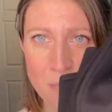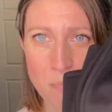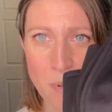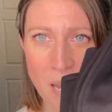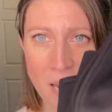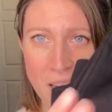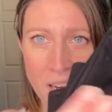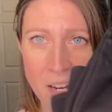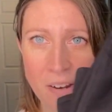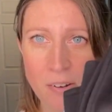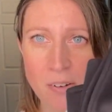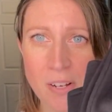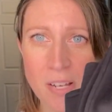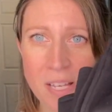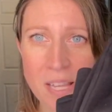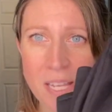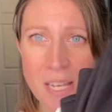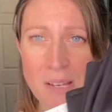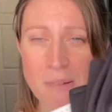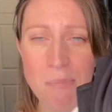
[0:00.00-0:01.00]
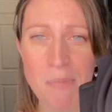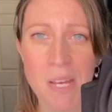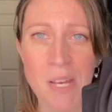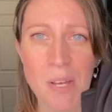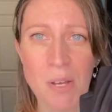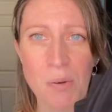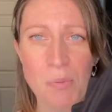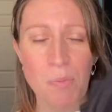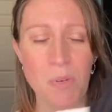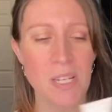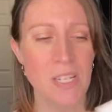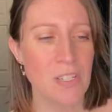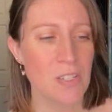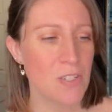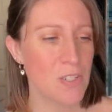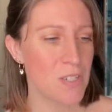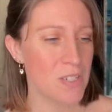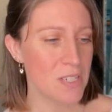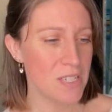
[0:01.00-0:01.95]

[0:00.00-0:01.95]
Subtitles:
pet hair on them, which